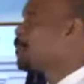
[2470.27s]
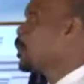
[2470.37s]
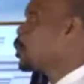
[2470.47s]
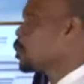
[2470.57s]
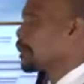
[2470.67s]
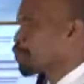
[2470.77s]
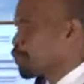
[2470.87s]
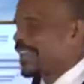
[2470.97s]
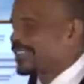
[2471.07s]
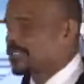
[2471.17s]
do not
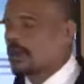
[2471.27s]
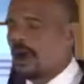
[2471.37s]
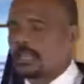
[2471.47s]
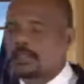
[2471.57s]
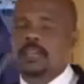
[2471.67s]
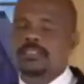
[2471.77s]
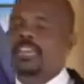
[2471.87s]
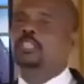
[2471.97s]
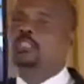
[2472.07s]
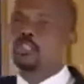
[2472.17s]
praise God. There's
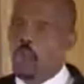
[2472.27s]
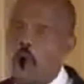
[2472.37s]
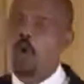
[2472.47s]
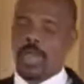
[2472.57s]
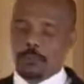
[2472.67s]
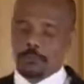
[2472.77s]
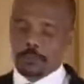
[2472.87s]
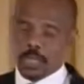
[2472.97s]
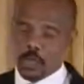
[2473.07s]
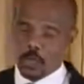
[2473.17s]
no way
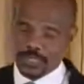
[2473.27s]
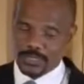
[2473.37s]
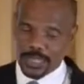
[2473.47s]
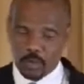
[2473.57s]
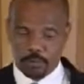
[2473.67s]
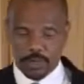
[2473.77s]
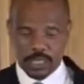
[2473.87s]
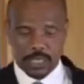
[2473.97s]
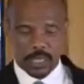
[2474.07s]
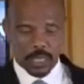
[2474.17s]
in which they could
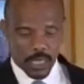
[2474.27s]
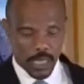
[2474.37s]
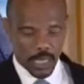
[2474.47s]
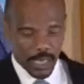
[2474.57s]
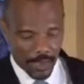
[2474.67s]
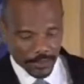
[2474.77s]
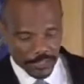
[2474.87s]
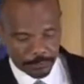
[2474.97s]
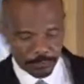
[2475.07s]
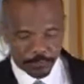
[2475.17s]
be in heaven.
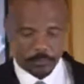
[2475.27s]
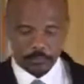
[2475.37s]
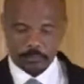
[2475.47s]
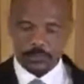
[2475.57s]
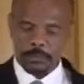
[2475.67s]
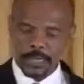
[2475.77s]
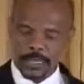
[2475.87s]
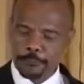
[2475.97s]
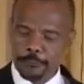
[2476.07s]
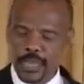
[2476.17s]
My dear
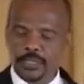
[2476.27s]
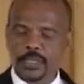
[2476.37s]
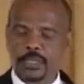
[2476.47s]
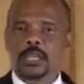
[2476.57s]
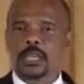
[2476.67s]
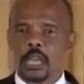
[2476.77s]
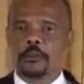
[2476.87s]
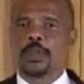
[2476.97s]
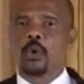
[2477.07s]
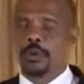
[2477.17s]
friends, if
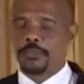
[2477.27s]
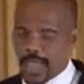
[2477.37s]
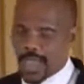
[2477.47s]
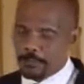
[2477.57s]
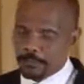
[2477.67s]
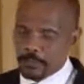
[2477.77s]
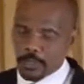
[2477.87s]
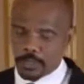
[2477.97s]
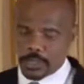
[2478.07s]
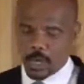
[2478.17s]
they were there,
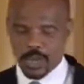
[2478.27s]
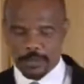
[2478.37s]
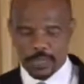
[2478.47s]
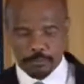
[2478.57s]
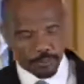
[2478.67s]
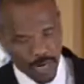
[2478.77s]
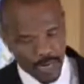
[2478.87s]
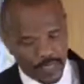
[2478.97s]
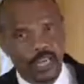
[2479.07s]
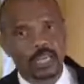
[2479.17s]
they would have been
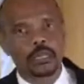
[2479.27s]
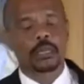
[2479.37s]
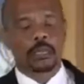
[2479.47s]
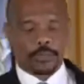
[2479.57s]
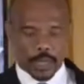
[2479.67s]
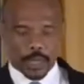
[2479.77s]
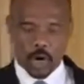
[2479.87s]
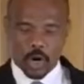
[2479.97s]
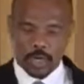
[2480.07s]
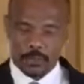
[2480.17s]
praising the
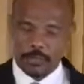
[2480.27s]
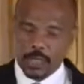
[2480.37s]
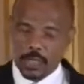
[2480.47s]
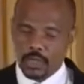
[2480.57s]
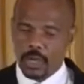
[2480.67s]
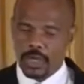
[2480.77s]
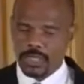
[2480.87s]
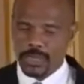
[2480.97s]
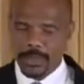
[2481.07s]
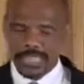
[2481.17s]
Lord. You know, it's
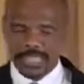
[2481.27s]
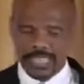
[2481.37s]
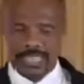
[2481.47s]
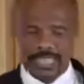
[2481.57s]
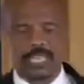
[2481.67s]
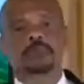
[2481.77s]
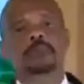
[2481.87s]
amazing, isn't it?